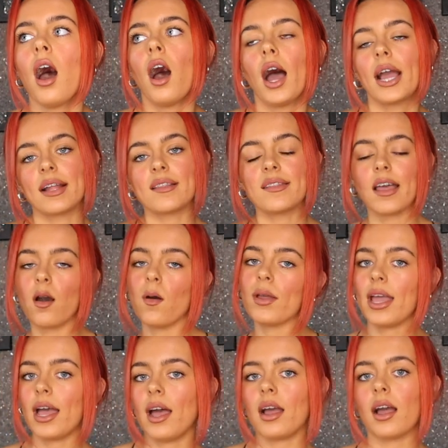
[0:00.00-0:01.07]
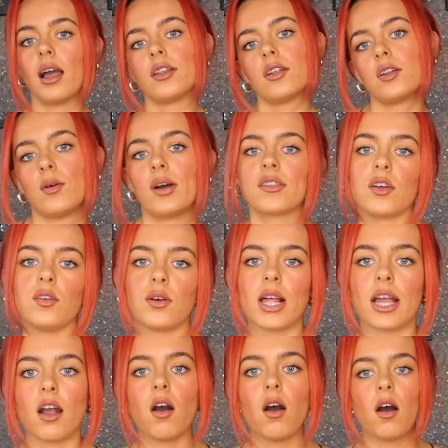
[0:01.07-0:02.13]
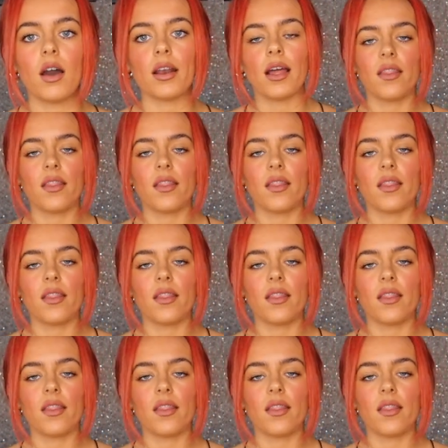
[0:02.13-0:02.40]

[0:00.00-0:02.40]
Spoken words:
I can say, oh yeah, I don't know what it's going to look like on.